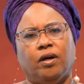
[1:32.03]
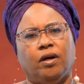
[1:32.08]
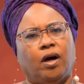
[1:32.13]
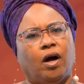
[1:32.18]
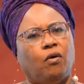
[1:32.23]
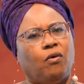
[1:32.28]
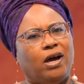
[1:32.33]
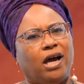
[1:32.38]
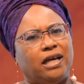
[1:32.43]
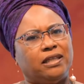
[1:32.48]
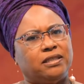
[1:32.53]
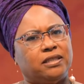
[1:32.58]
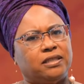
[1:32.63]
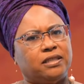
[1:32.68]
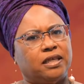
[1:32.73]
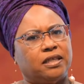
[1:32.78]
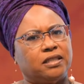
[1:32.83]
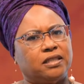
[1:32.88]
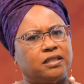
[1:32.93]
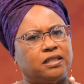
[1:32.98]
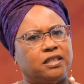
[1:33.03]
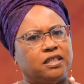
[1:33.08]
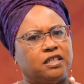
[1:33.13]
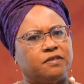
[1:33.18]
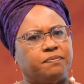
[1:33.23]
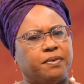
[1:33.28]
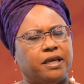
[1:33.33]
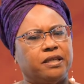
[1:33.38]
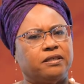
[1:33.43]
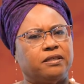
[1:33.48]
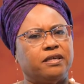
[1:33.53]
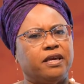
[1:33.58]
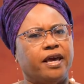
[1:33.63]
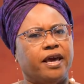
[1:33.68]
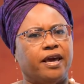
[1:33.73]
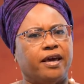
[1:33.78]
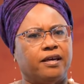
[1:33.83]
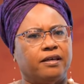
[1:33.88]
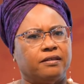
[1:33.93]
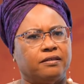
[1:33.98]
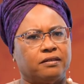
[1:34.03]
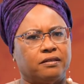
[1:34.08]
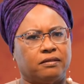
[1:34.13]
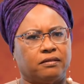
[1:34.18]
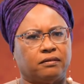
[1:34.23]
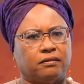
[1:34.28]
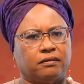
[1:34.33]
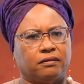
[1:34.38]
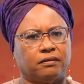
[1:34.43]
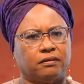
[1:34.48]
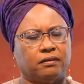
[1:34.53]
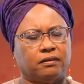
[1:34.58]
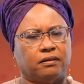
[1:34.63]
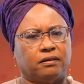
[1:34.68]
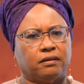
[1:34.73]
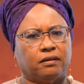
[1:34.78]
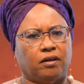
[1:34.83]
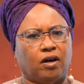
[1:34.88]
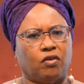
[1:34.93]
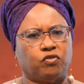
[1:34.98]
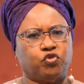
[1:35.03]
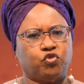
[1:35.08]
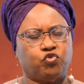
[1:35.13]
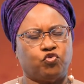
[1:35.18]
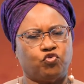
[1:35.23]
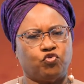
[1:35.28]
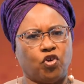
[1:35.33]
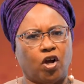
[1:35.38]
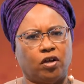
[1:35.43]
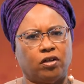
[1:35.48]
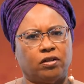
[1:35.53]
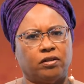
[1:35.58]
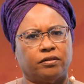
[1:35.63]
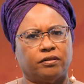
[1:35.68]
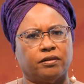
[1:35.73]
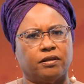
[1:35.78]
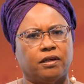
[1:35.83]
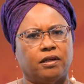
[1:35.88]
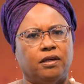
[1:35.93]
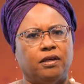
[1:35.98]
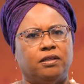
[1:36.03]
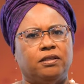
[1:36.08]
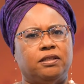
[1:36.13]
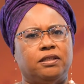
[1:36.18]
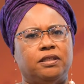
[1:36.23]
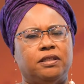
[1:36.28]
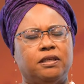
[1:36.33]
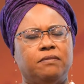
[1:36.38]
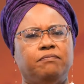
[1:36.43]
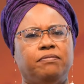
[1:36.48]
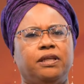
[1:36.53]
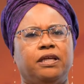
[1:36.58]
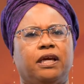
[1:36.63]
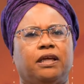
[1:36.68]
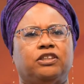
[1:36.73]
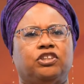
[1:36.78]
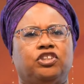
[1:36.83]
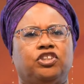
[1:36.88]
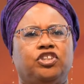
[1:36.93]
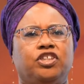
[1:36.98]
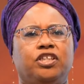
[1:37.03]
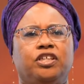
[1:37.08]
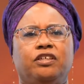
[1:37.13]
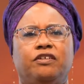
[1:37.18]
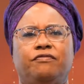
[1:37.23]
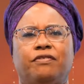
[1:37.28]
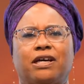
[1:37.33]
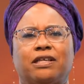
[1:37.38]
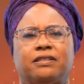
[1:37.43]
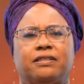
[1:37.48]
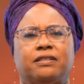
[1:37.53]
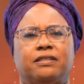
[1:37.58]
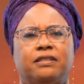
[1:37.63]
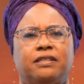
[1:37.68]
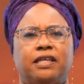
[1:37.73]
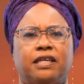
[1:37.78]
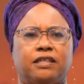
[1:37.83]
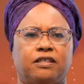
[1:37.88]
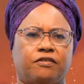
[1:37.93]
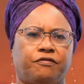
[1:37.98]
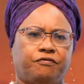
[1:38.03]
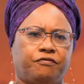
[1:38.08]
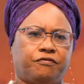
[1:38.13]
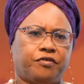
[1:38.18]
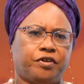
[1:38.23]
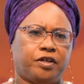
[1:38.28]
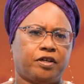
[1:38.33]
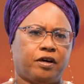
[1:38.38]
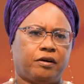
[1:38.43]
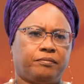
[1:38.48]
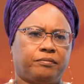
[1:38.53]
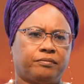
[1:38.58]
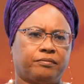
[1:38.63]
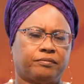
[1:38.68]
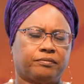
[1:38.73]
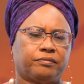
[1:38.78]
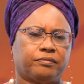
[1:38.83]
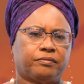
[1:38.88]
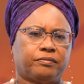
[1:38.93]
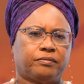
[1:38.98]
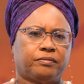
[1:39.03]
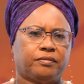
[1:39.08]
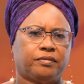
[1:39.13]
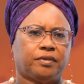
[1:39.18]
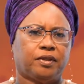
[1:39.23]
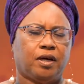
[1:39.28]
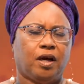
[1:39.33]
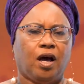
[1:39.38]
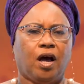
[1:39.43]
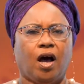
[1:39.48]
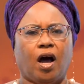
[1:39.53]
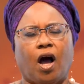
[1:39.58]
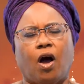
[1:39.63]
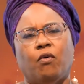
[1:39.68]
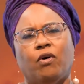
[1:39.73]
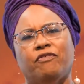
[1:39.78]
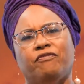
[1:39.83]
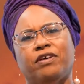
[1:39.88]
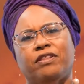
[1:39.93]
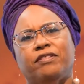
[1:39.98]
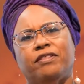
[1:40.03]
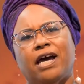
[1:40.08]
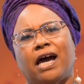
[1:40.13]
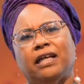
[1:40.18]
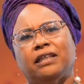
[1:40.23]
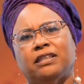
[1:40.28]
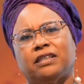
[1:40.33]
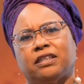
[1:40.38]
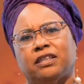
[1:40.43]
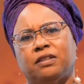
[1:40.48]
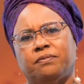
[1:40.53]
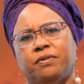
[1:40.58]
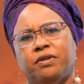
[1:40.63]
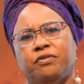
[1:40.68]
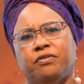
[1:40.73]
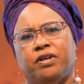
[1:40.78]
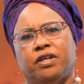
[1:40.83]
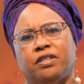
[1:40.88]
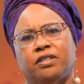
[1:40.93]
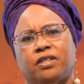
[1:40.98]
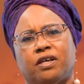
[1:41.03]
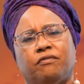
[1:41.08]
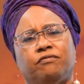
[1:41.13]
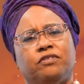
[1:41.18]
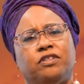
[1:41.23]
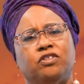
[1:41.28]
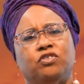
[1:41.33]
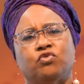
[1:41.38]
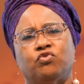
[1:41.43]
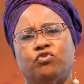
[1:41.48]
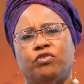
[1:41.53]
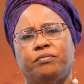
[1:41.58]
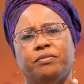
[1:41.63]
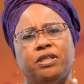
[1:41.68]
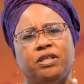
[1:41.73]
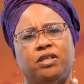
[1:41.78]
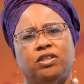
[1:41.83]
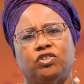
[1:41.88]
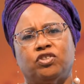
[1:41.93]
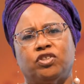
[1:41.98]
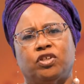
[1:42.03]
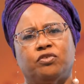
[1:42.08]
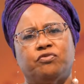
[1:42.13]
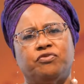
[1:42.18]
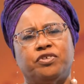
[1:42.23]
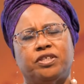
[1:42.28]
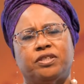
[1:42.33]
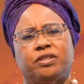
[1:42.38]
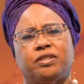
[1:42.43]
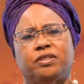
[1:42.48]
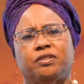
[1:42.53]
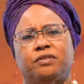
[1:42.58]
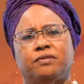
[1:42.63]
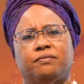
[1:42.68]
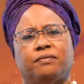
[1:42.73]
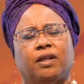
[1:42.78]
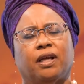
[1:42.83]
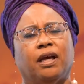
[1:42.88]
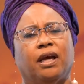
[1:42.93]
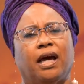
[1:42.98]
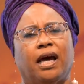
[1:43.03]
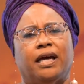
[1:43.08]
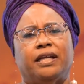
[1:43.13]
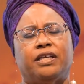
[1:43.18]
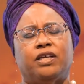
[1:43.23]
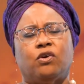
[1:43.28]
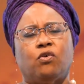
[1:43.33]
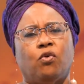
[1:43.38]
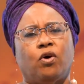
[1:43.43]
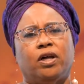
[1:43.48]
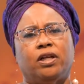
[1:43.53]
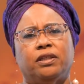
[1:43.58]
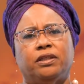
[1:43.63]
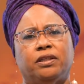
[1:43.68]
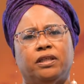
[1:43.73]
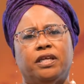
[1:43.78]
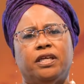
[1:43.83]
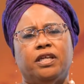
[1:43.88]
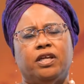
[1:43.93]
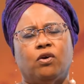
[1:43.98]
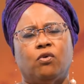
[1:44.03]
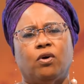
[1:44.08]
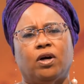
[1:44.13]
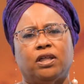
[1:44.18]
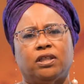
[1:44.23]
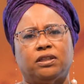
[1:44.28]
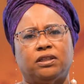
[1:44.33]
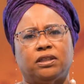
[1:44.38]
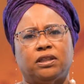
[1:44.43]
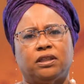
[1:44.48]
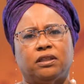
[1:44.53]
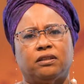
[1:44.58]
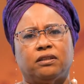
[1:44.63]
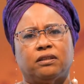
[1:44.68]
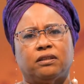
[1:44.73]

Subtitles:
Our ancestors spent years of struggle to simply achieve a state of freedom. However, that experience of discrimination, racism, and inequality,